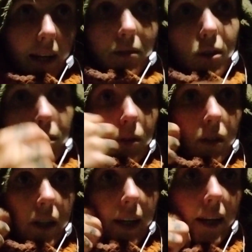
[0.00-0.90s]
have to
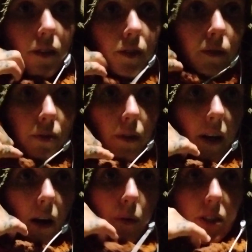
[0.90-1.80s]
create for
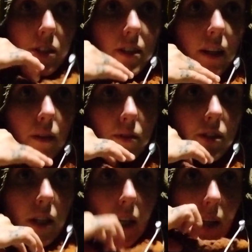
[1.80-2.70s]

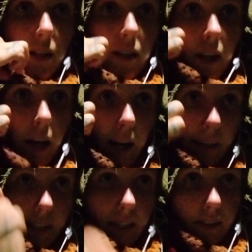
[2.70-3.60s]
ourselves.
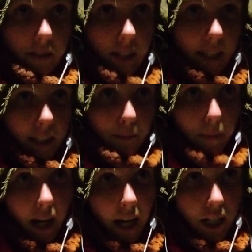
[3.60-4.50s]
And then it's like
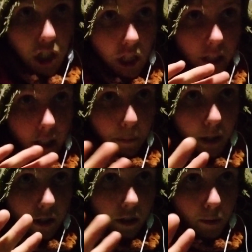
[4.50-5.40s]
imaginary
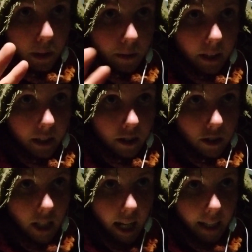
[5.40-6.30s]
prison where we are
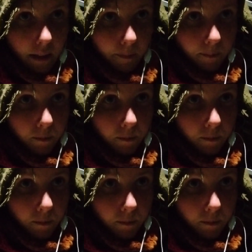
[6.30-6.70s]
inside.